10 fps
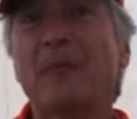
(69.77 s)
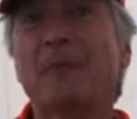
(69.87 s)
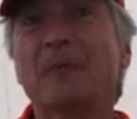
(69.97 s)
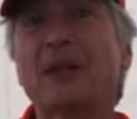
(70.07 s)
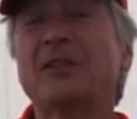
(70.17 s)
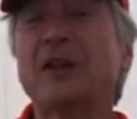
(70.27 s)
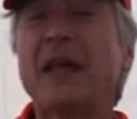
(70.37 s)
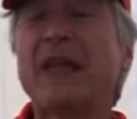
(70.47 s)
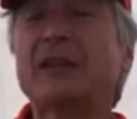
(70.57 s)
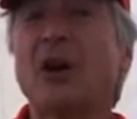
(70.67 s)
That's not
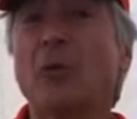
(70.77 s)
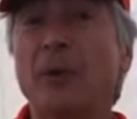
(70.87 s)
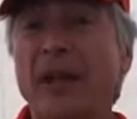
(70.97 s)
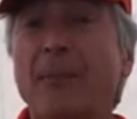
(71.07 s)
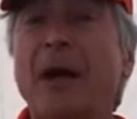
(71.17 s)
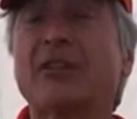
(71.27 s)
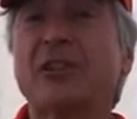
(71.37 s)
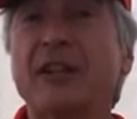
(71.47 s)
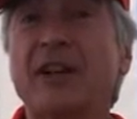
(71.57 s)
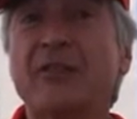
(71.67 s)
that long, but I'm
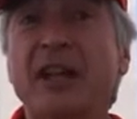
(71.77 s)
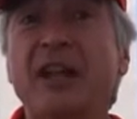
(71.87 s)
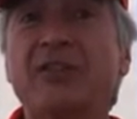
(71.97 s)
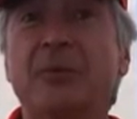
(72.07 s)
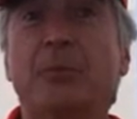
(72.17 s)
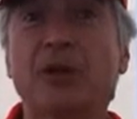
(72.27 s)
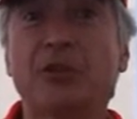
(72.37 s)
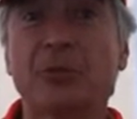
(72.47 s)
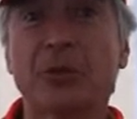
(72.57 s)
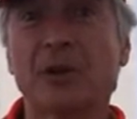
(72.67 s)
actually in aviation much
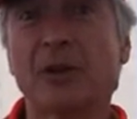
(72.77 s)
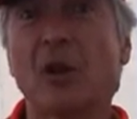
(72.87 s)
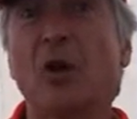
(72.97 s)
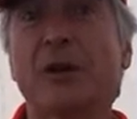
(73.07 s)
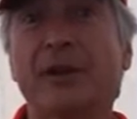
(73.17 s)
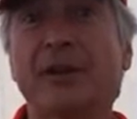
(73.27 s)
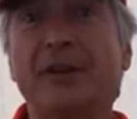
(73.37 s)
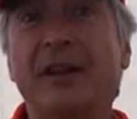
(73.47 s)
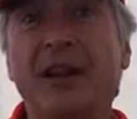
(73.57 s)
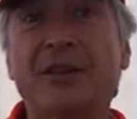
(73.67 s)
longer.
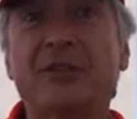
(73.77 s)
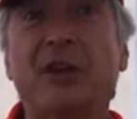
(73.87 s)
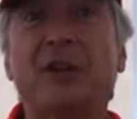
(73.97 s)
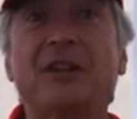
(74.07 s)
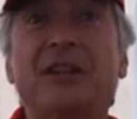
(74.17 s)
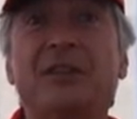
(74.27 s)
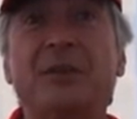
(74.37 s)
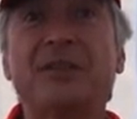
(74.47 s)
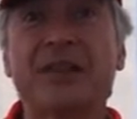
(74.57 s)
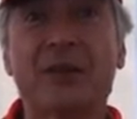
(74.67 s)
I started in
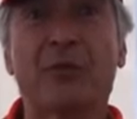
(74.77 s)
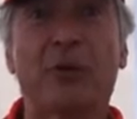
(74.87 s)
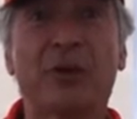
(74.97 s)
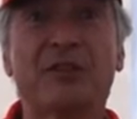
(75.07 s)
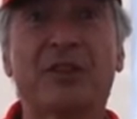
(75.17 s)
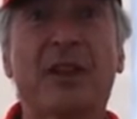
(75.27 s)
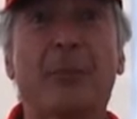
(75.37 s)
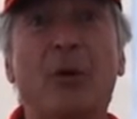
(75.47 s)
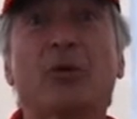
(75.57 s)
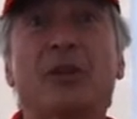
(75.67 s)
Swiss Air Force and I'm
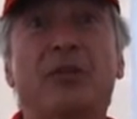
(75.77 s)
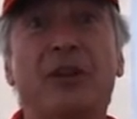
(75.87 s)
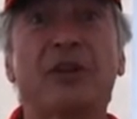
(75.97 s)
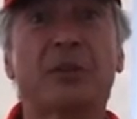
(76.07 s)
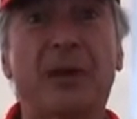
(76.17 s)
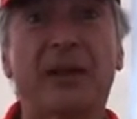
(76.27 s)
also fixed wing.